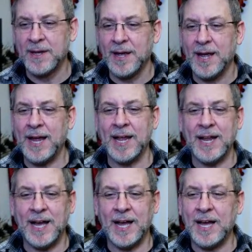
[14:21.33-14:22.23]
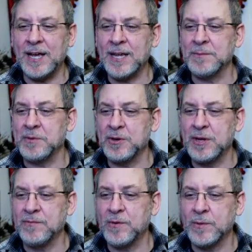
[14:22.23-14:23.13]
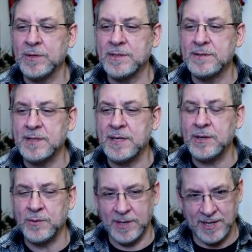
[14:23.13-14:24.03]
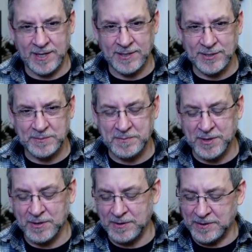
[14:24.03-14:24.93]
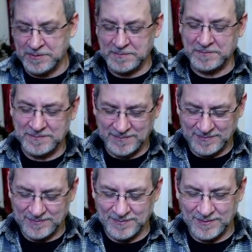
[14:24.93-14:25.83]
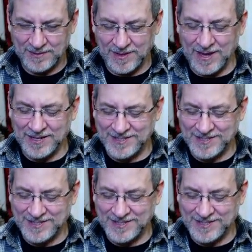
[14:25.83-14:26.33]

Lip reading: And I am looking forward to seeing you again tomorrow. Thanks